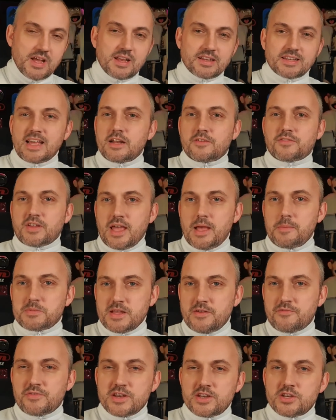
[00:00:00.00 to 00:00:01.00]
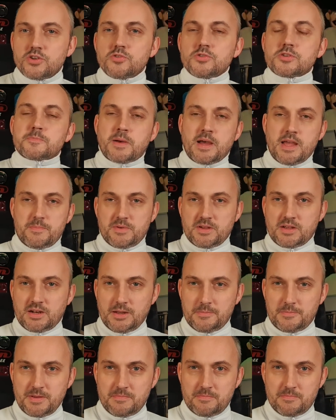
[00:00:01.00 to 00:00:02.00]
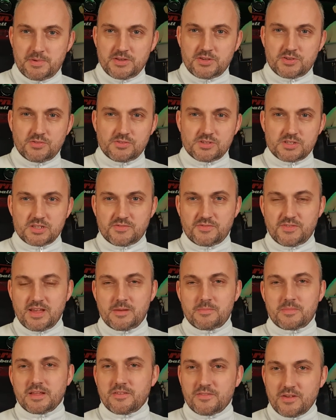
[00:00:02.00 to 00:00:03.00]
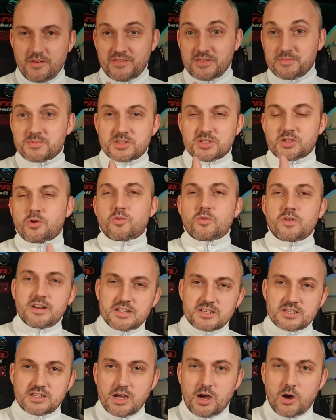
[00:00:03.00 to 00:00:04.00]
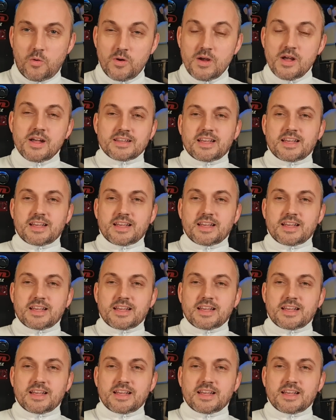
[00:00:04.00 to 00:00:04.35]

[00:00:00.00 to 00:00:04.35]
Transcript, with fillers: They'll have kept every newspaper clipping, Ben Johnson's family, of him scoring his goal.